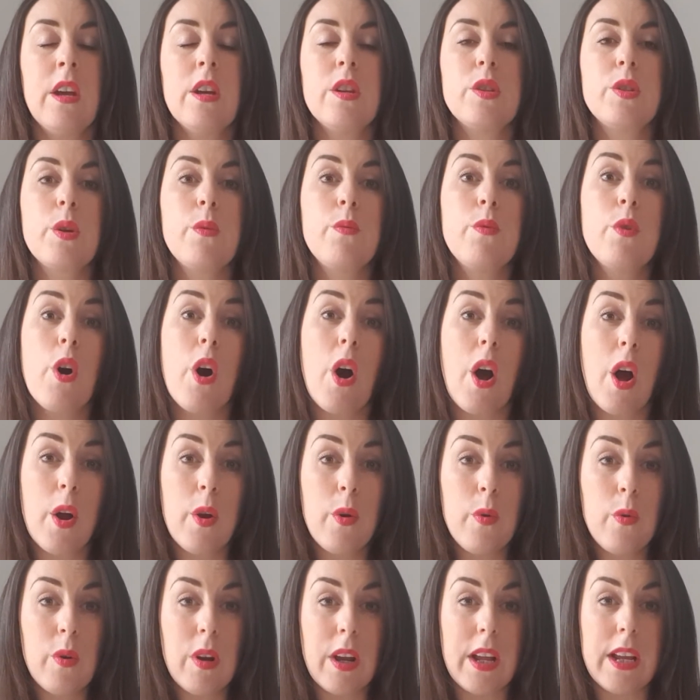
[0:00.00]
So not
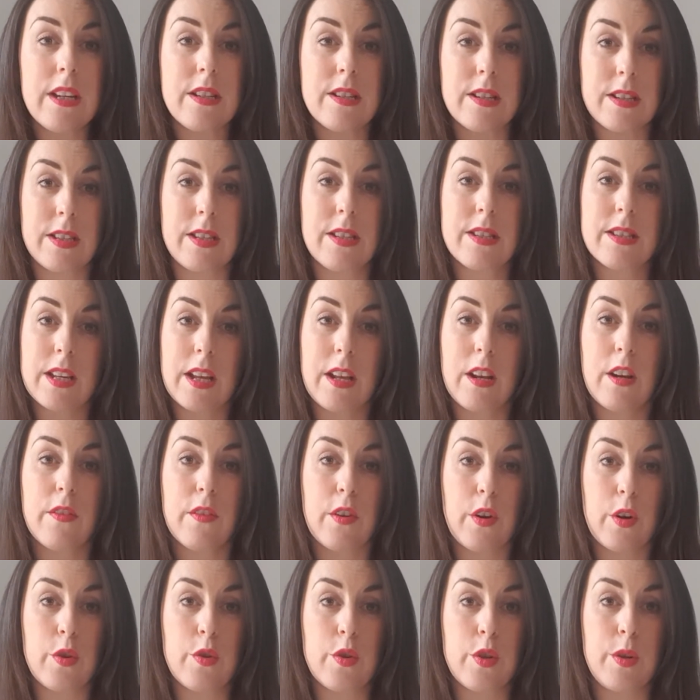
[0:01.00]
only does the skill
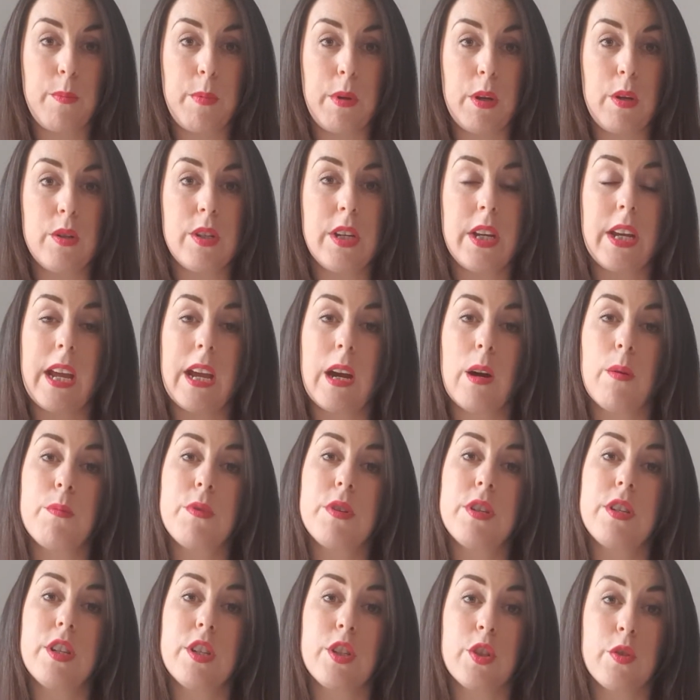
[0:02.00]
of contributing help
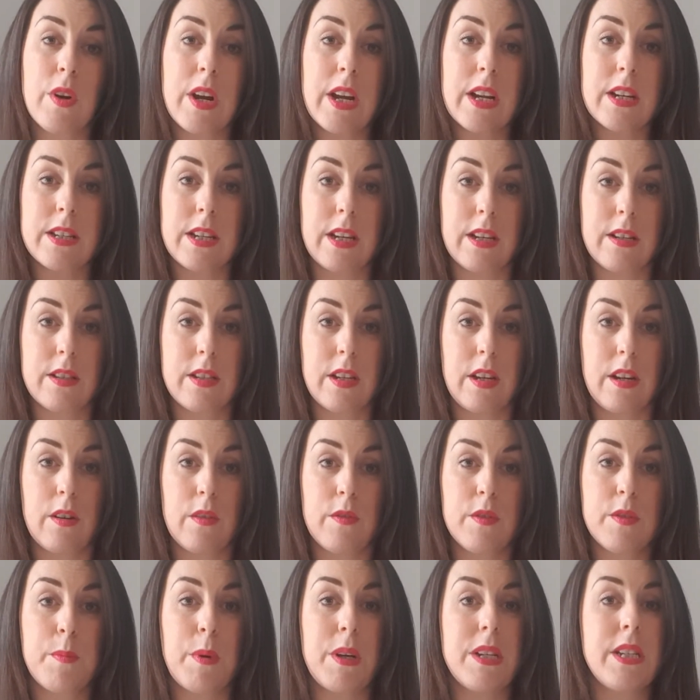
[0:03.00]
to distract
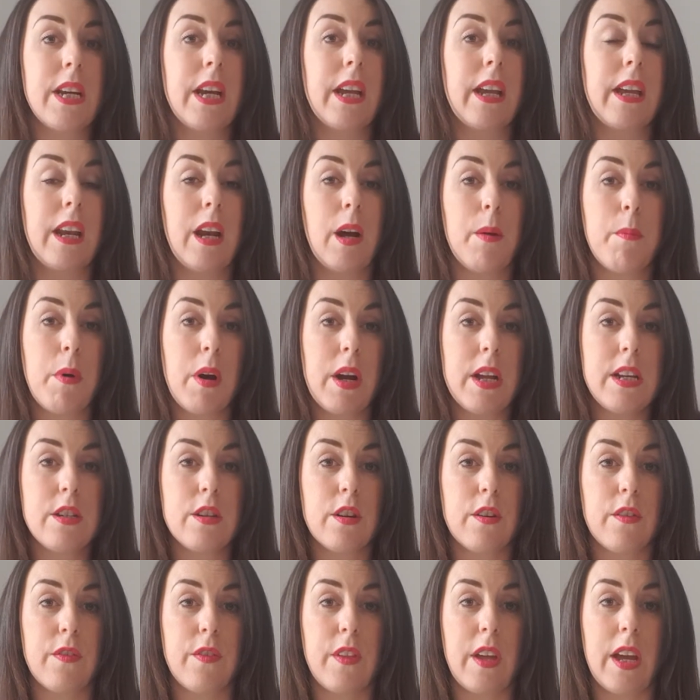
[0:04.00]
ourselves by taking our mind
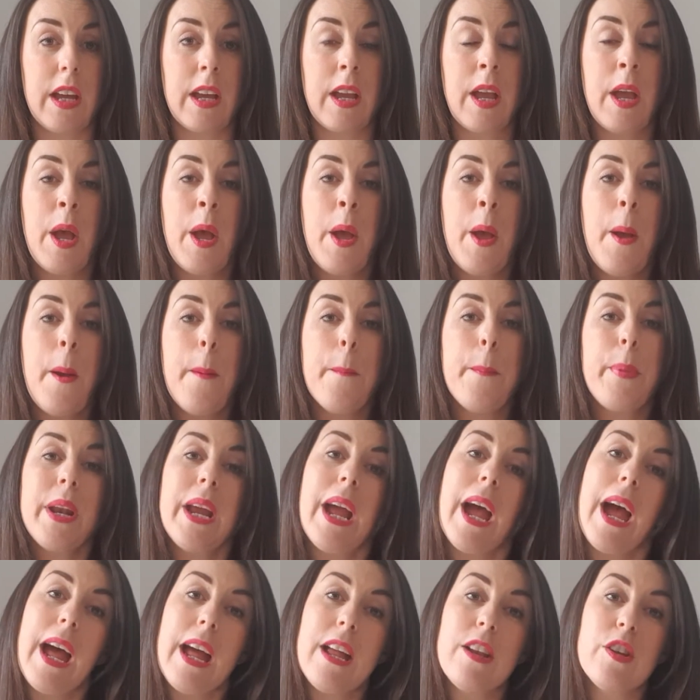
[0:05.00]
off things, but
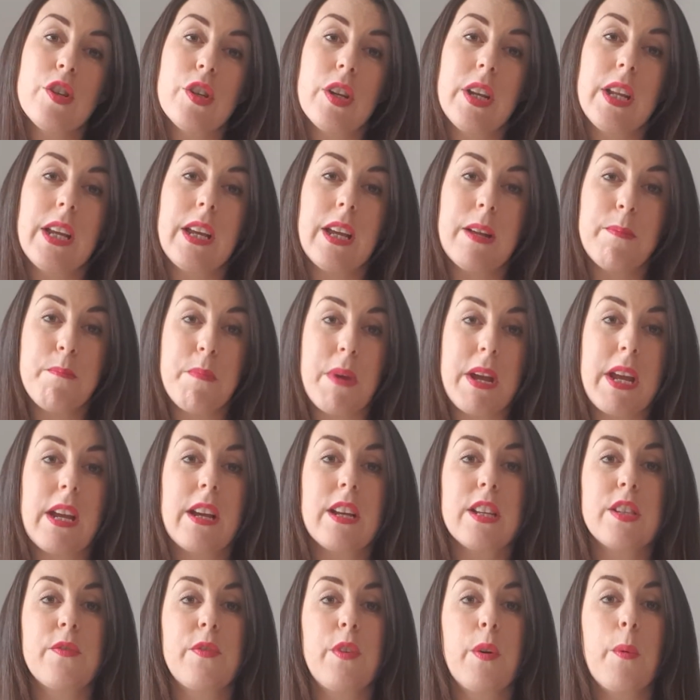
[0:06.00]
it actually can make
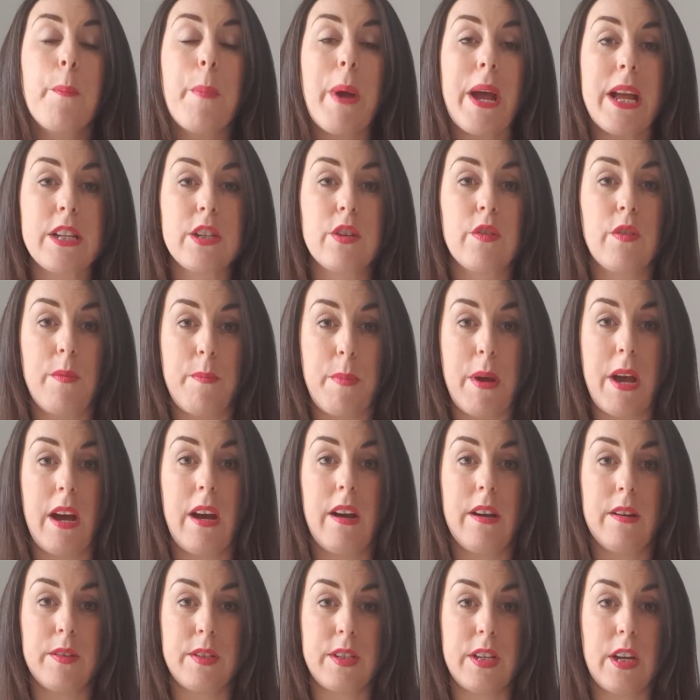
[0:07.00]
us feel better
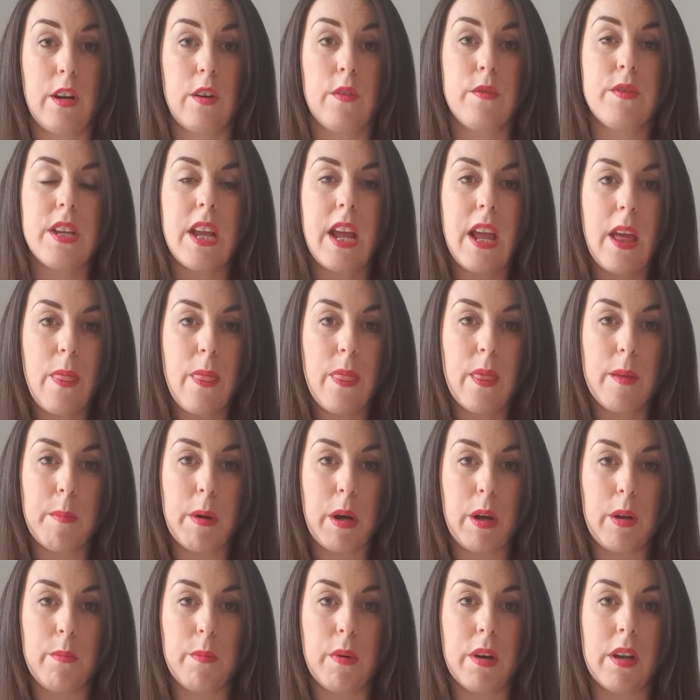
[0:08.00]
about ourselves in the
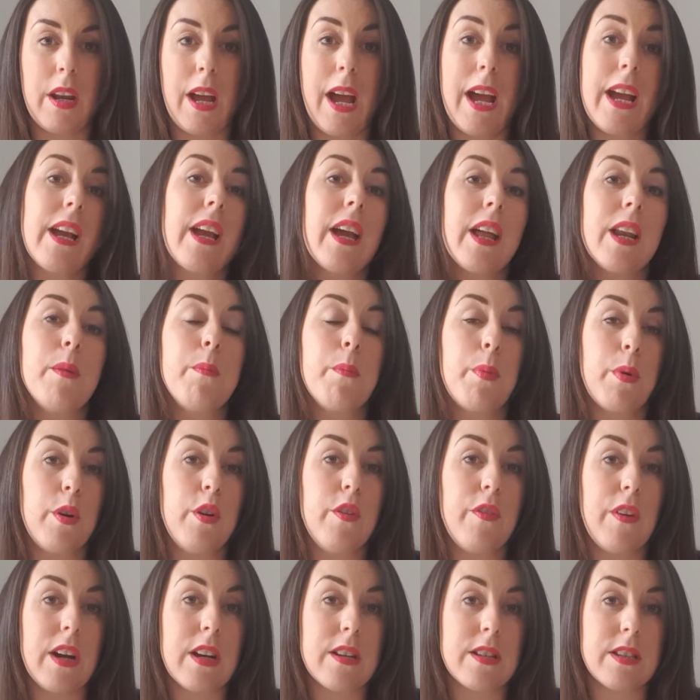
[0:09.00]
moment and can
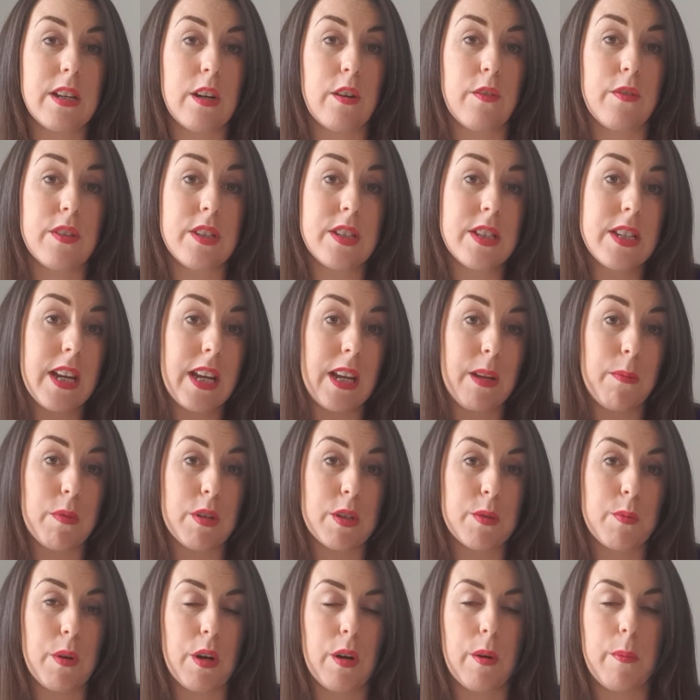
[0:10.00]
improve our self-esteem
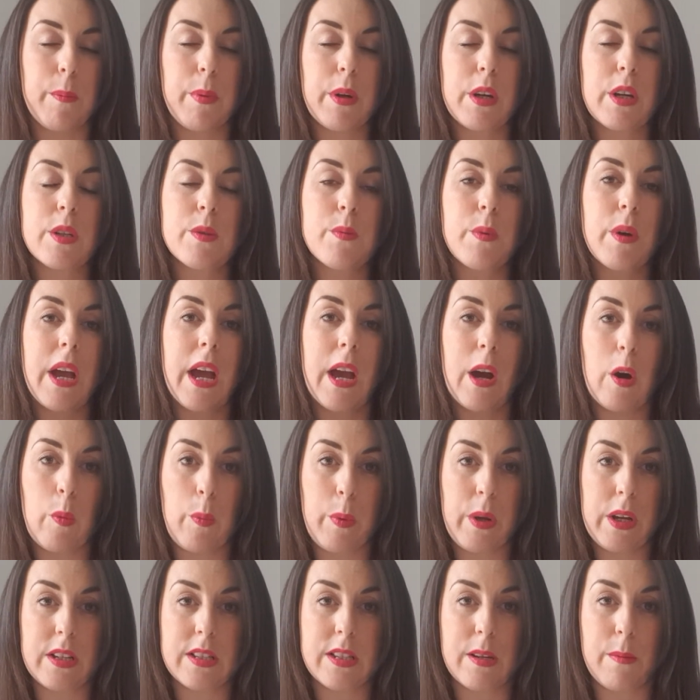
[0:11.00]
as well because we're
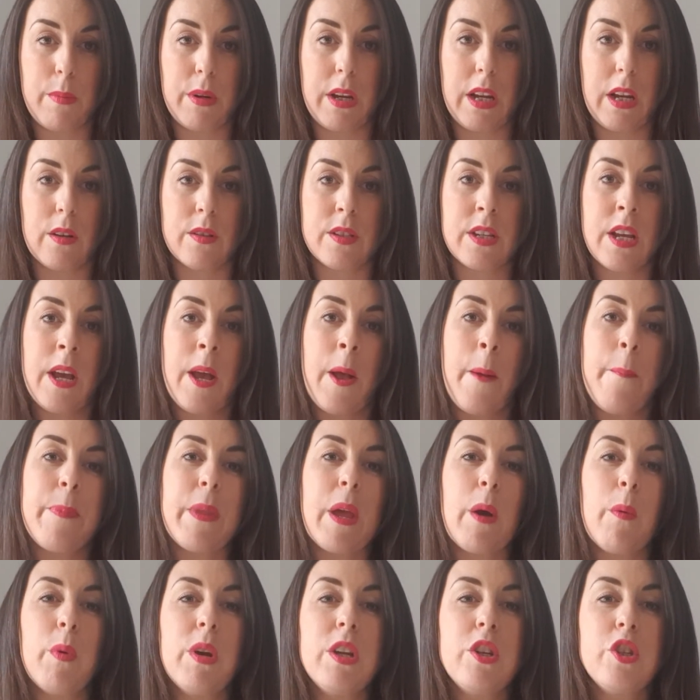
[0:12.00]
helping somebody else
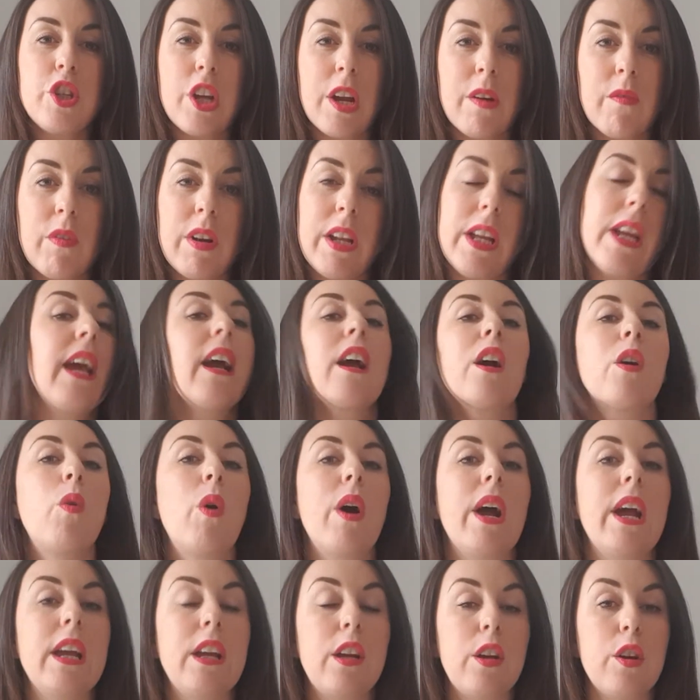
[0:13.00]
and we generally get
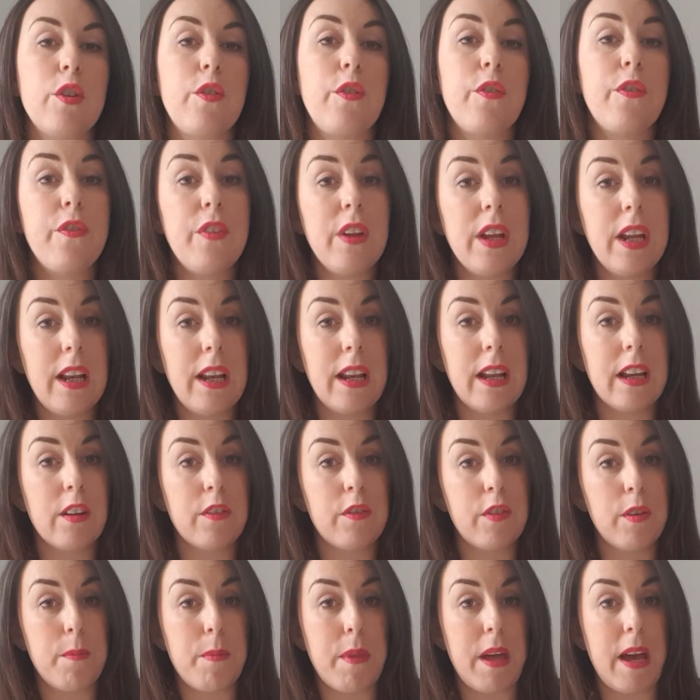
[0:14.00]
quite a good feeling
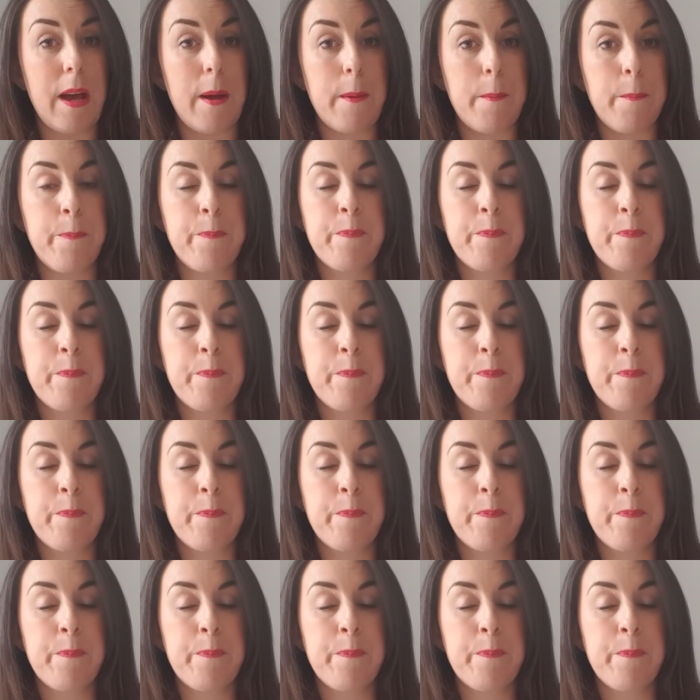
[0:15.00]
from that.